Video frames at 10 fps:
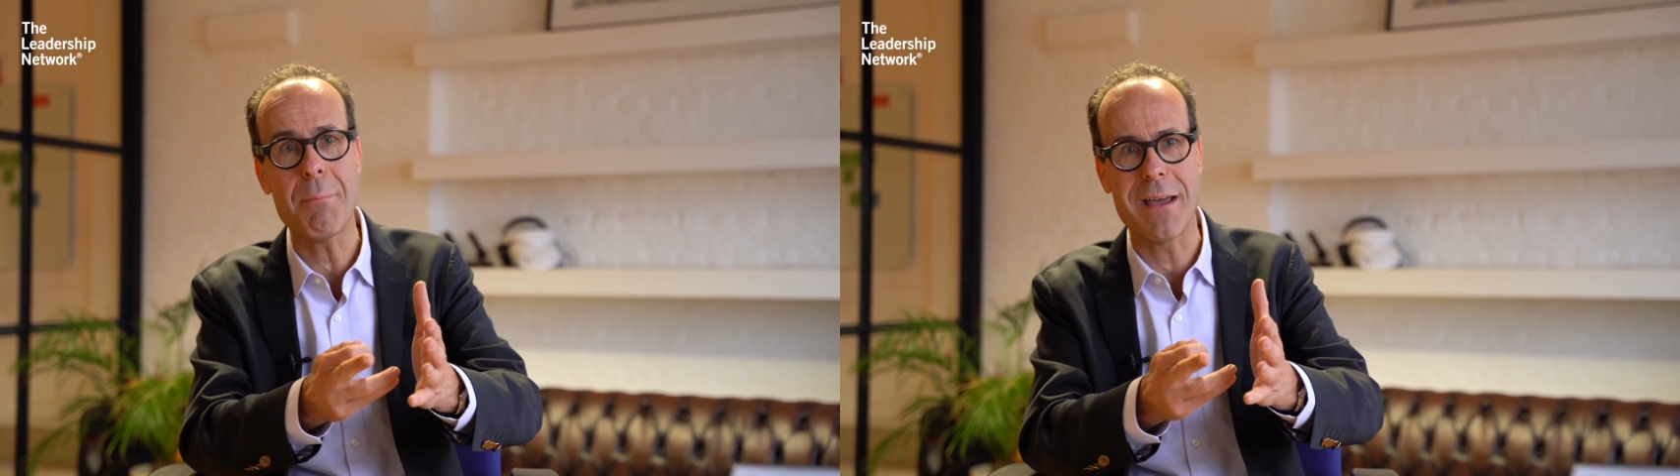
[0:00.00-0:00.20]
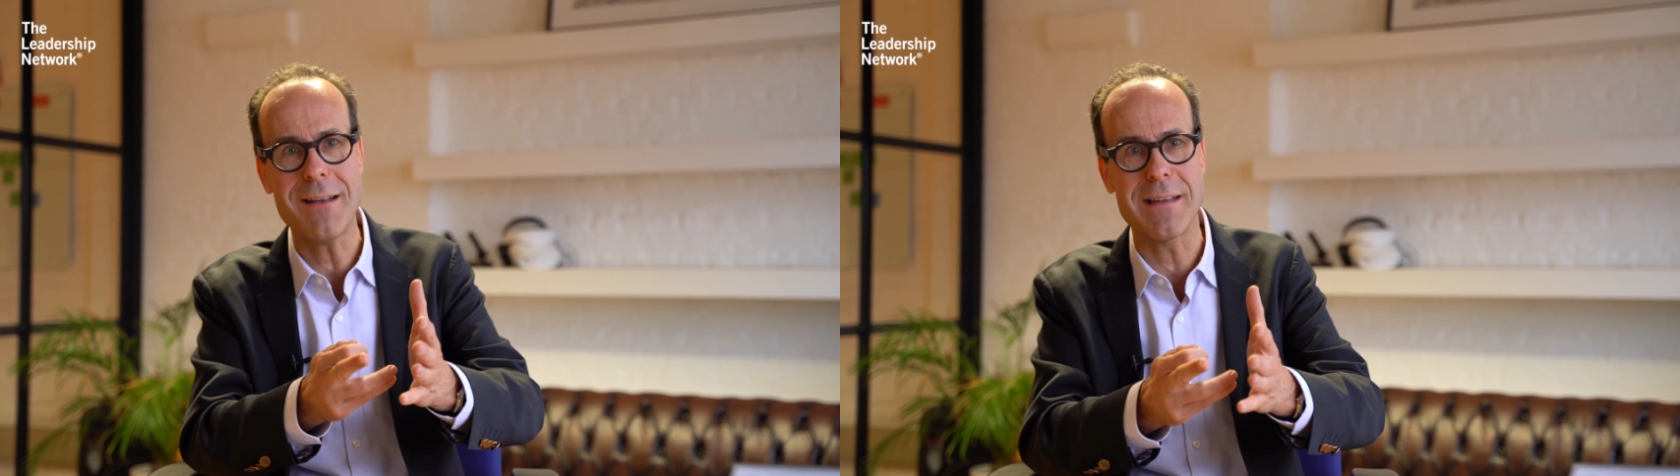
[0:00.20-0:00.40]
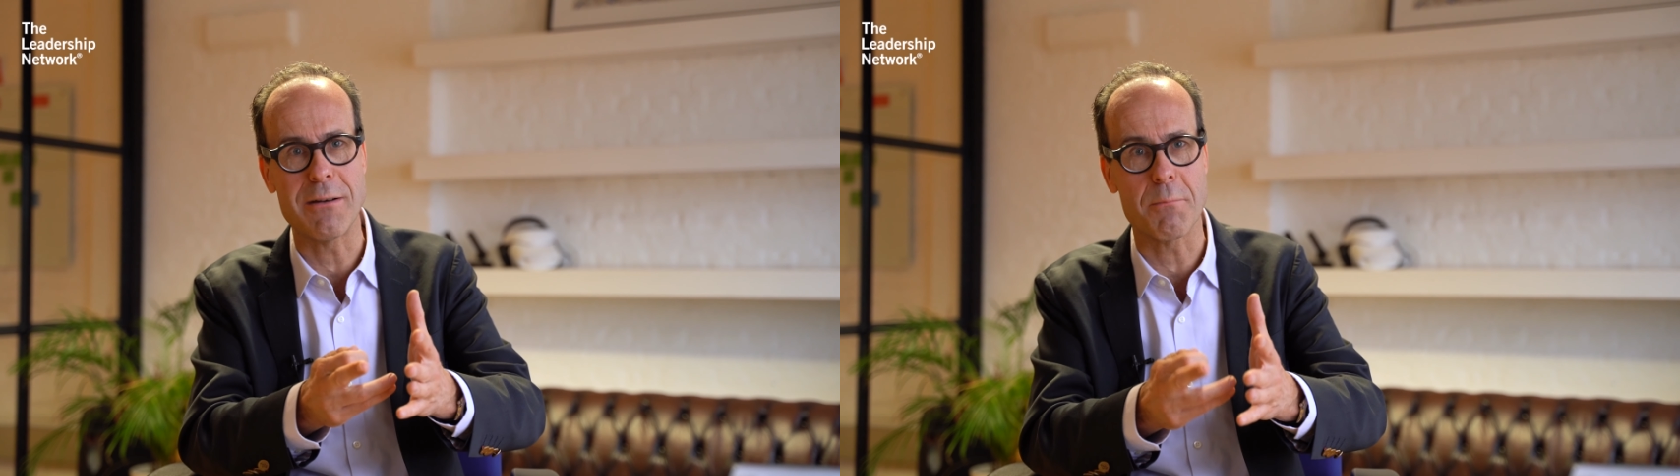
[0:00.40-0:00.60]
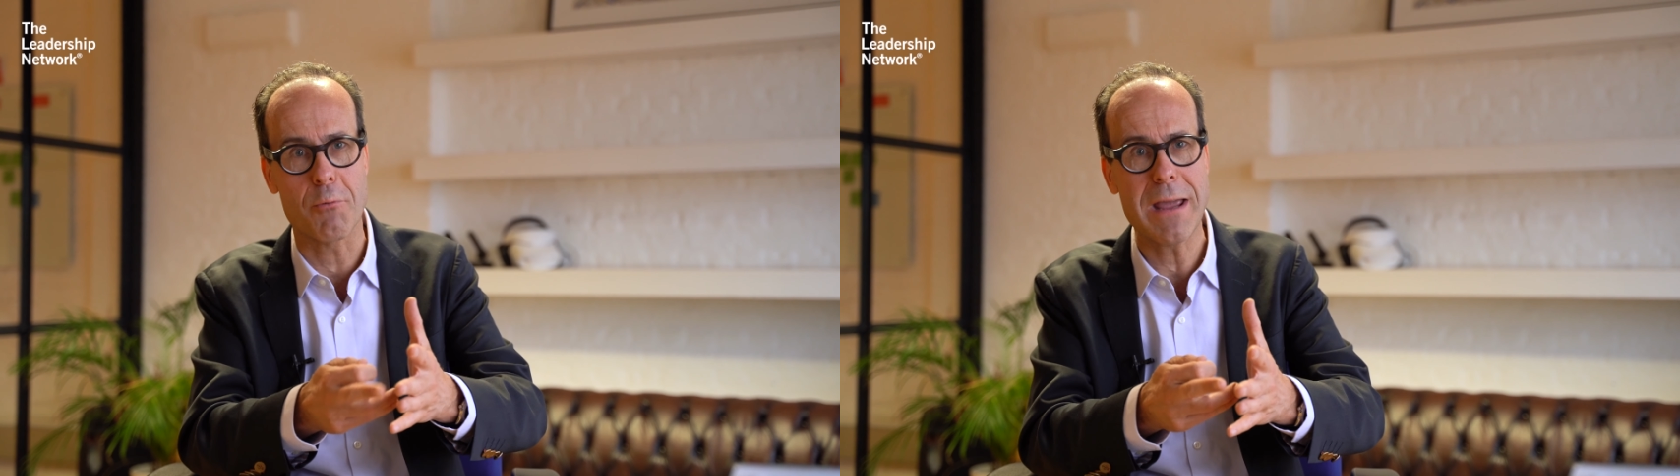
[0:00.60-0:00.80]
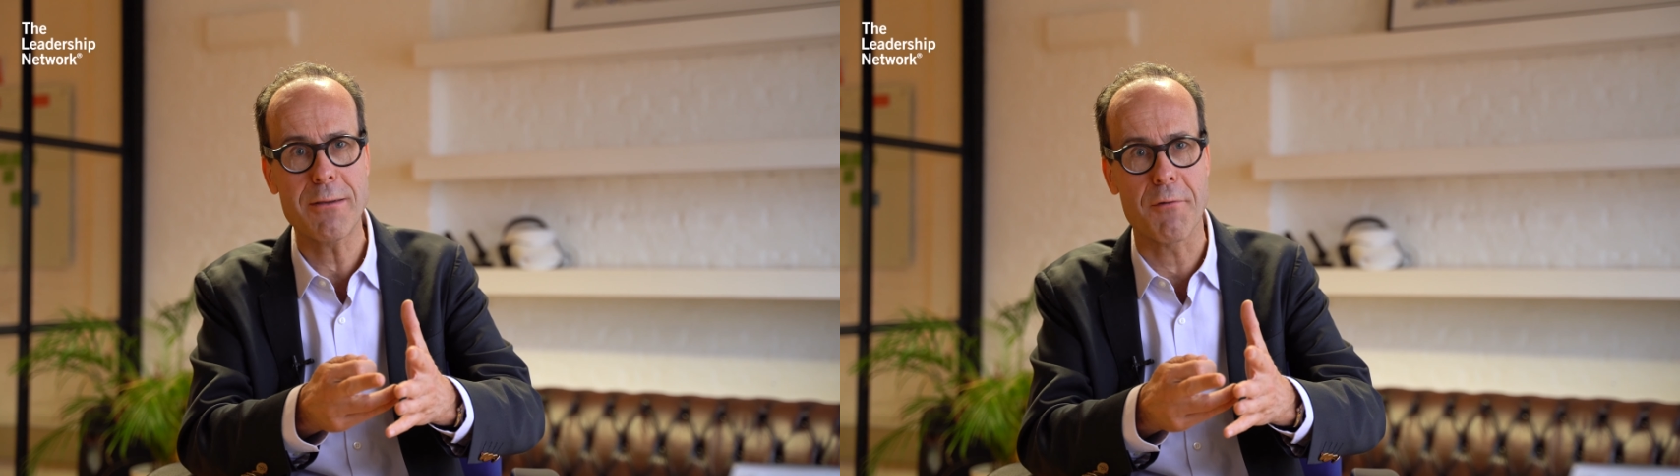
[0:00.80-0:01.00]
it and you
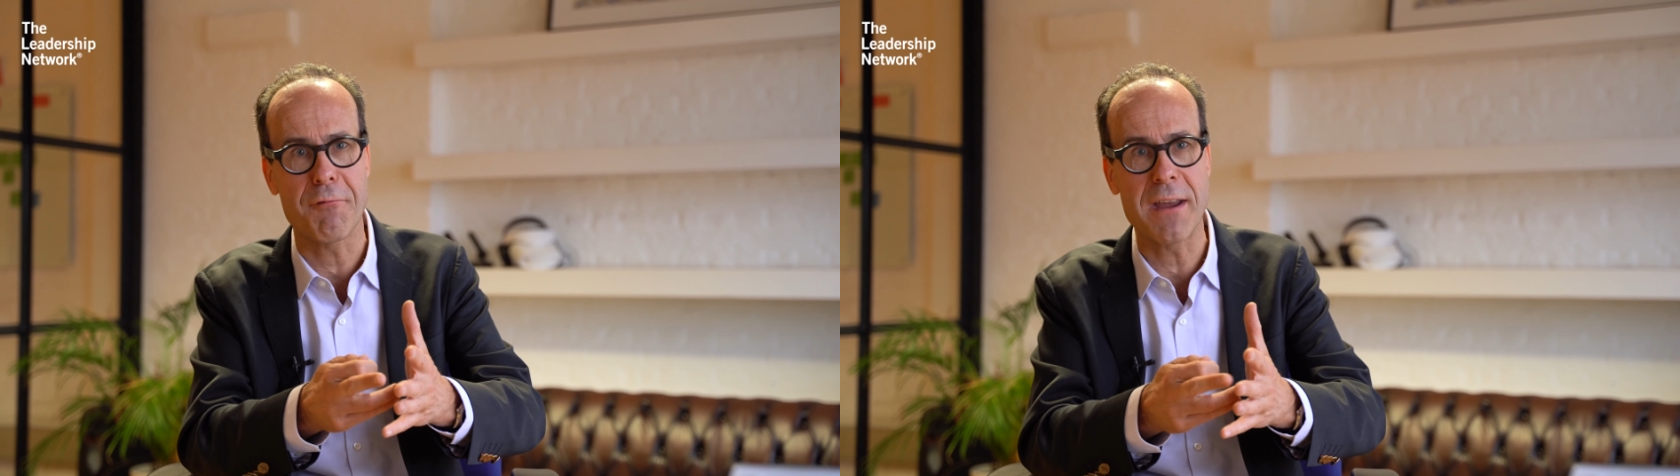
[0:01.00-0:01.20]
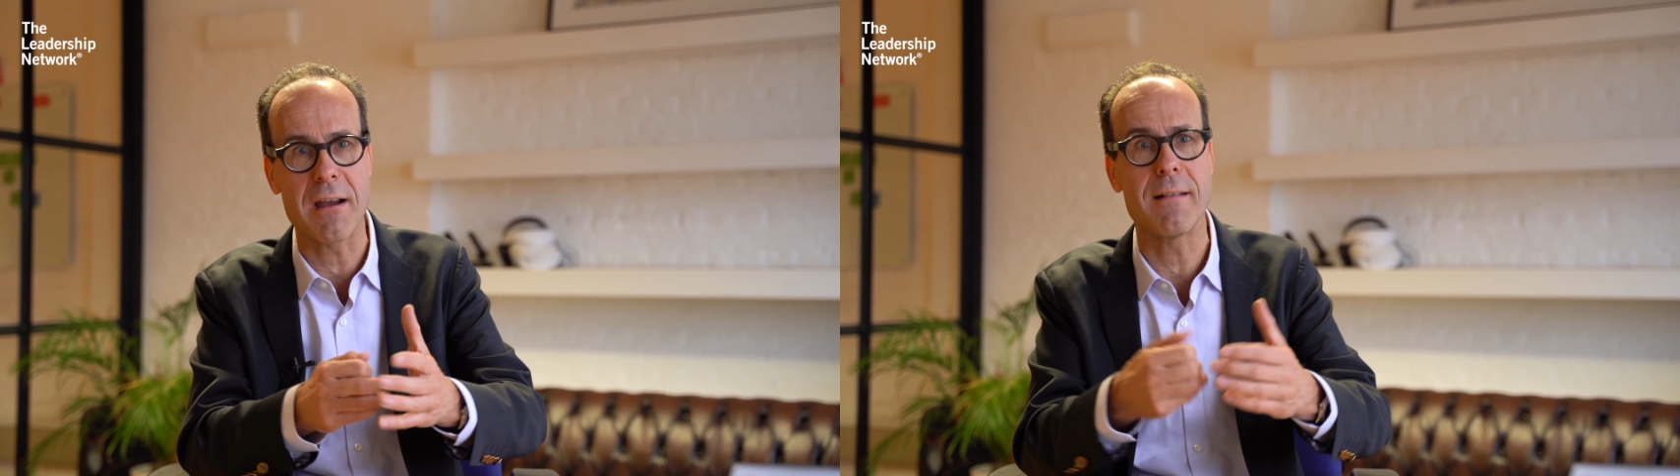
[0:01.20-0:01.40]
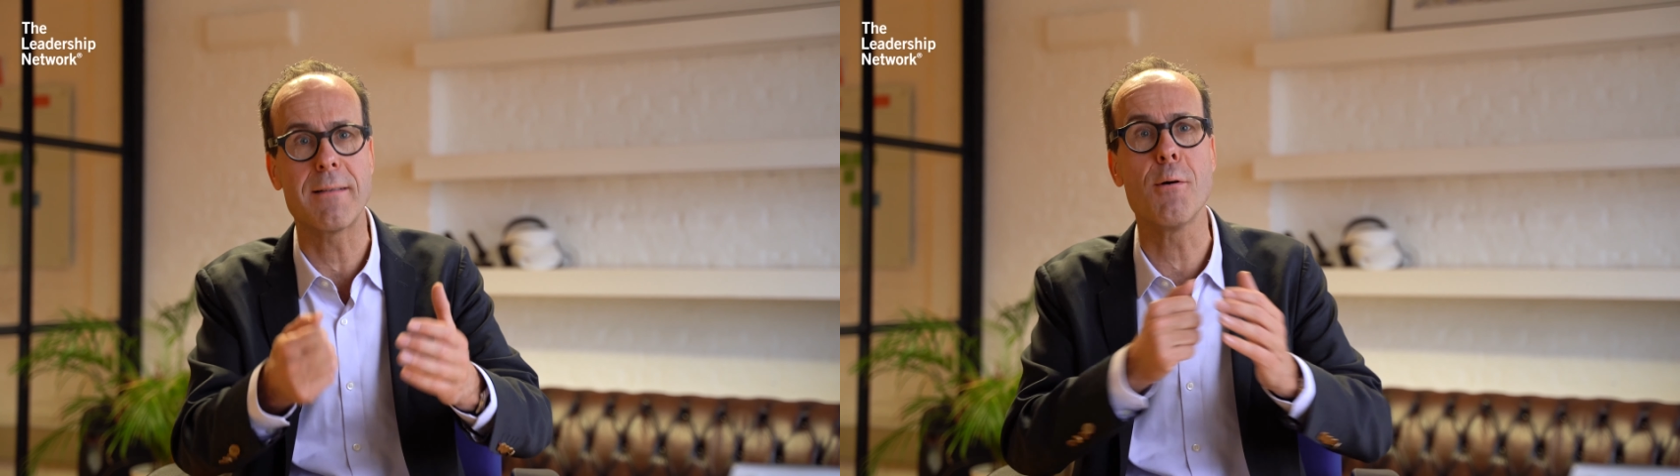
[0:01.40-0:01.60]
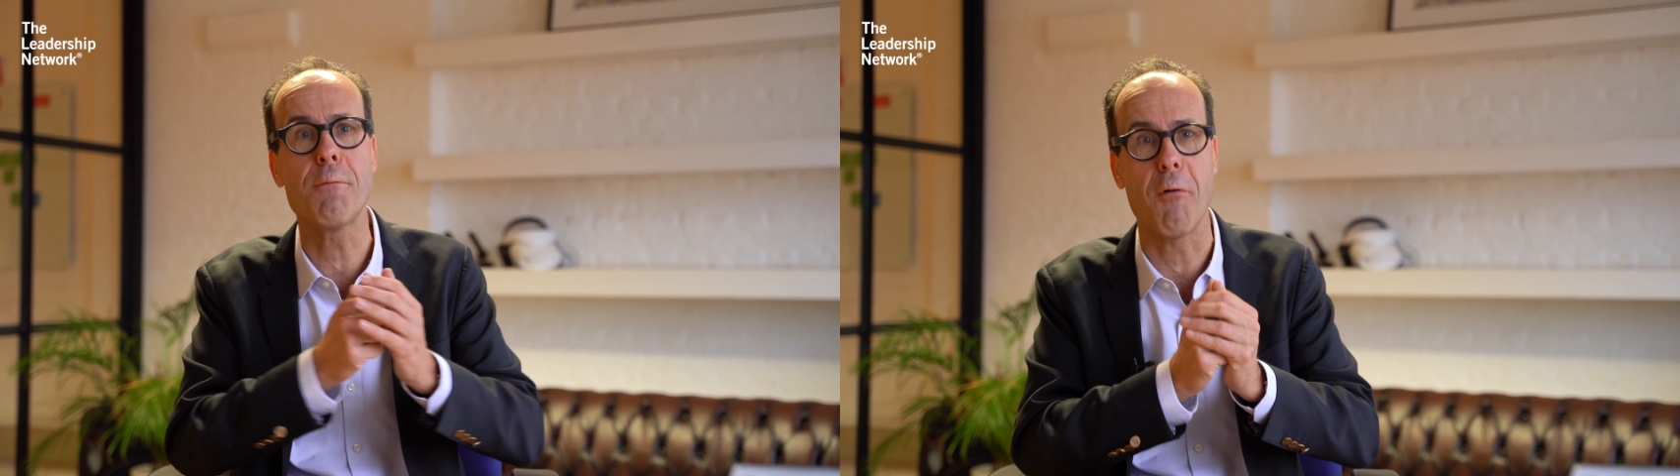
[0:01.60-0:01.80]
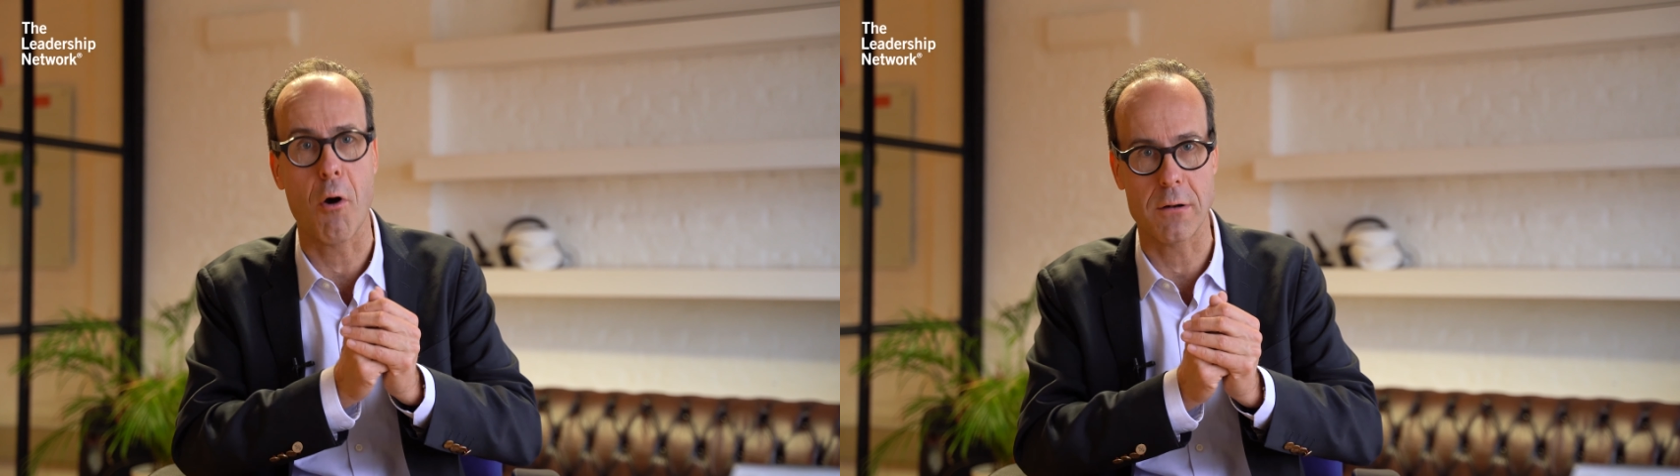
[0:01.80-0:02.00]
break your finger, it's your
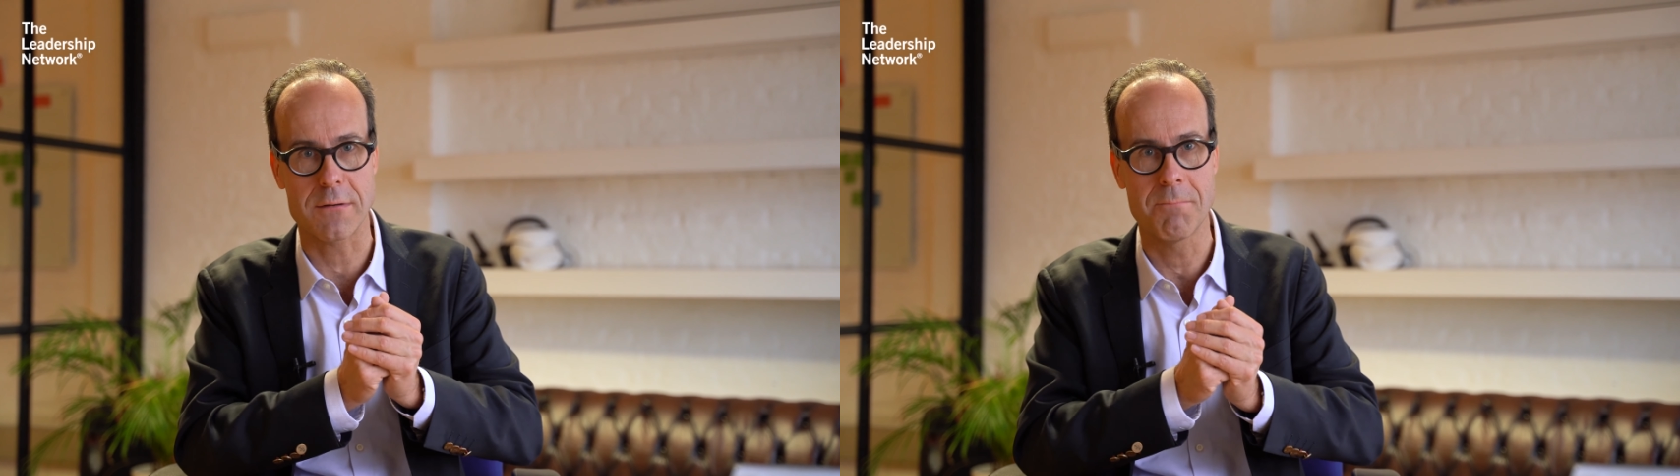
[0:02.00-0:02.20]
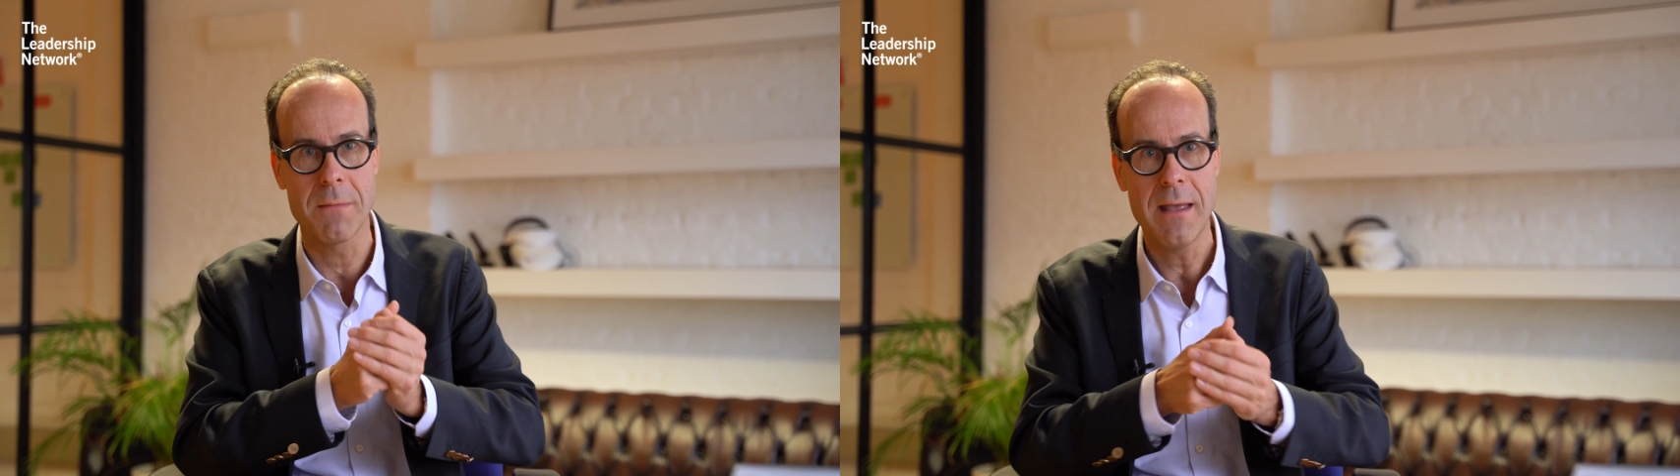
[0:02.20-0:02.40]
fault.